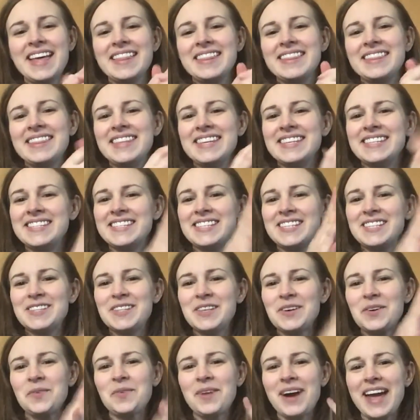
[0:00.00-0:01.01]
This is
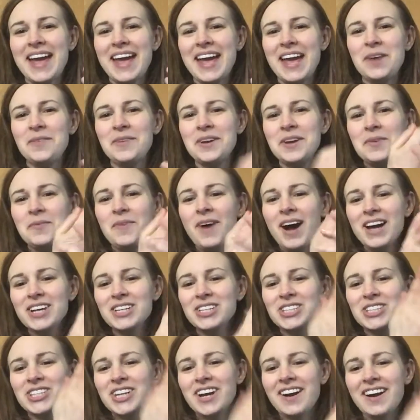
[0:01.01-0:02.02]
the way we
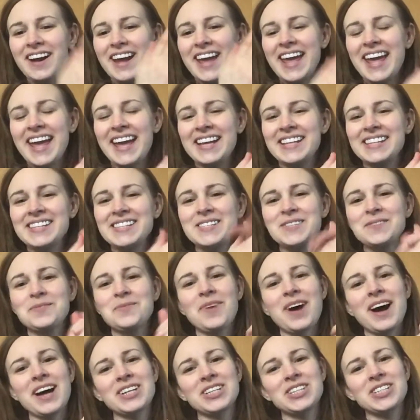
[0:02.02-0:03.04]
wash our hands,
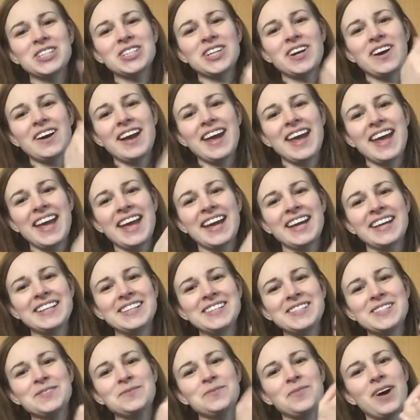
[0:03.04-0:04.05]
wash our
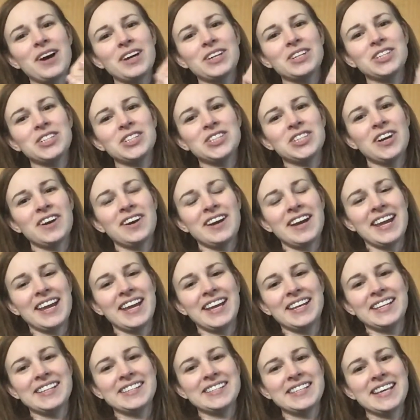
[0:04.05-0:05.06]
hands, wash our
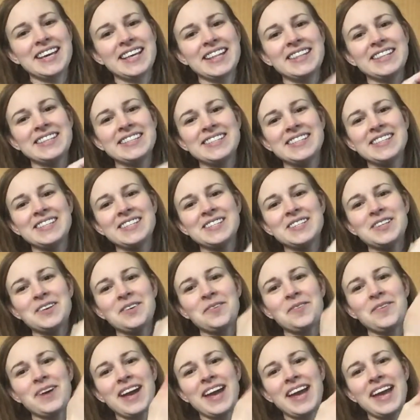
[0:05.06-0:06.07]
hands. This is the
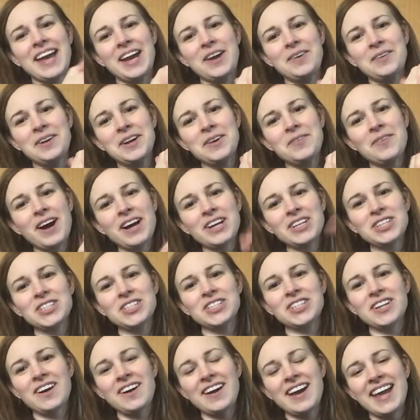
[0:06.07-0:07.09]
way we wash
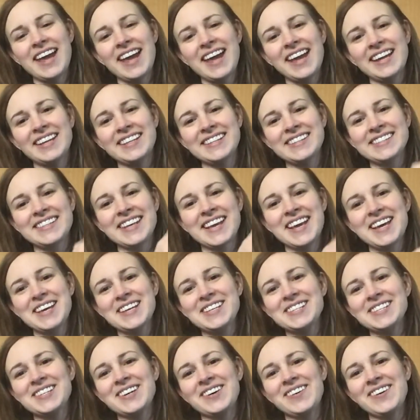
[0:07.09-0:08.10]
our hands
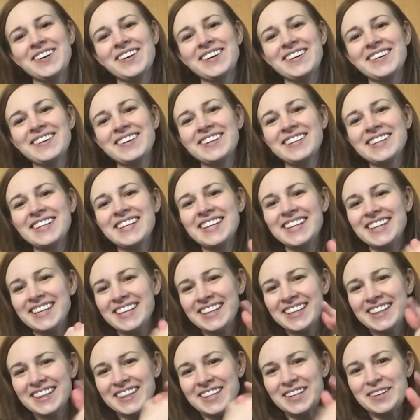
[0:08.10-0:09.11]
so early
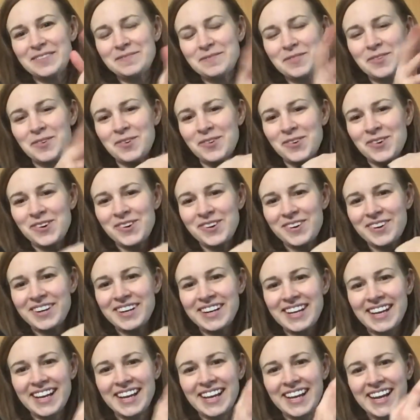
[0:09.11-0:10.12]
in the
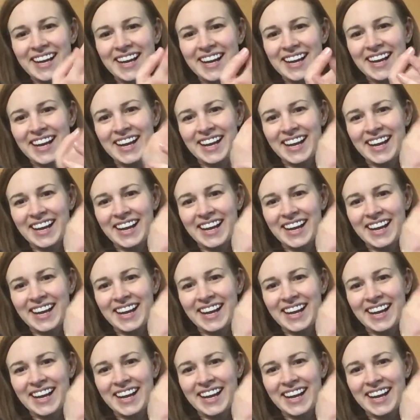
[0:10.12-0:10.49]
morning.